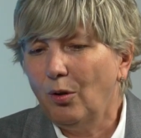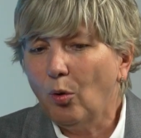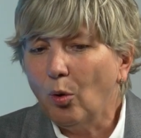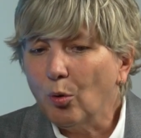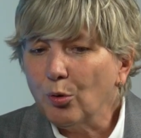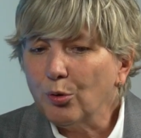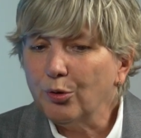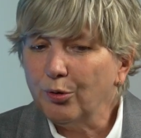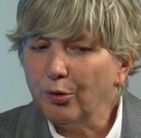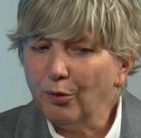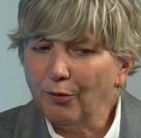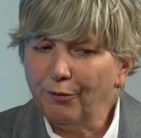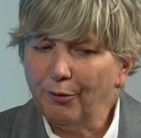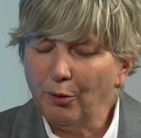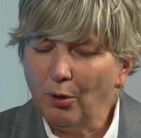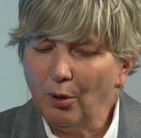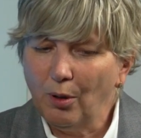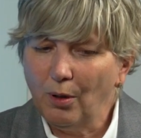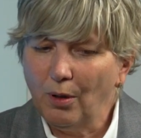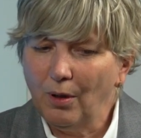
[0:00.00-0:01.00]
also
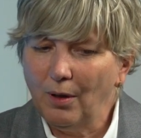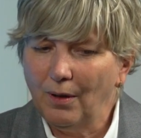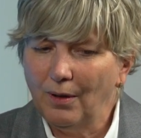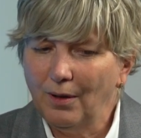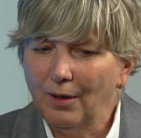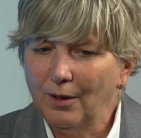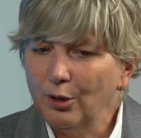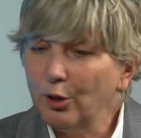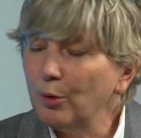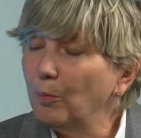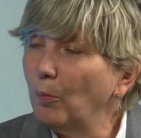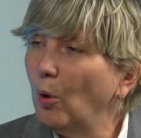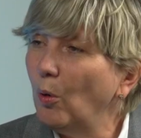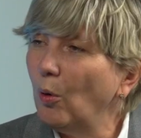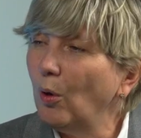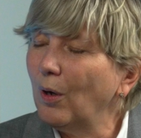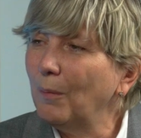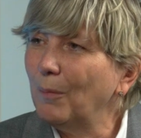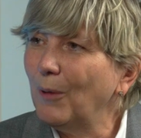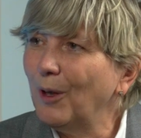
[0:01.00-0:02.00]
for
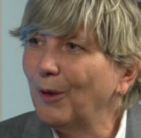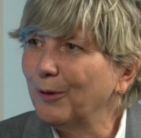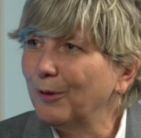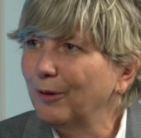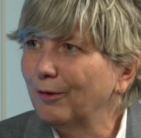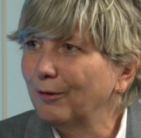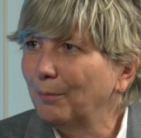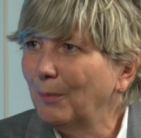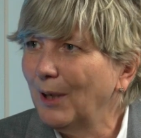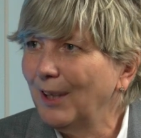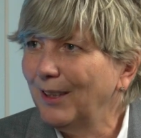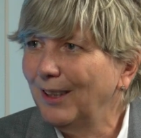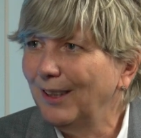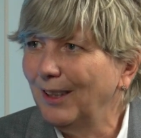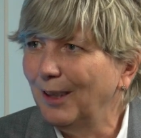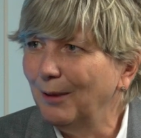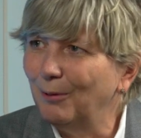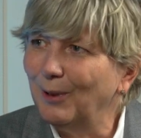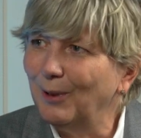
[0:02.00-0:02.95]
small amount of money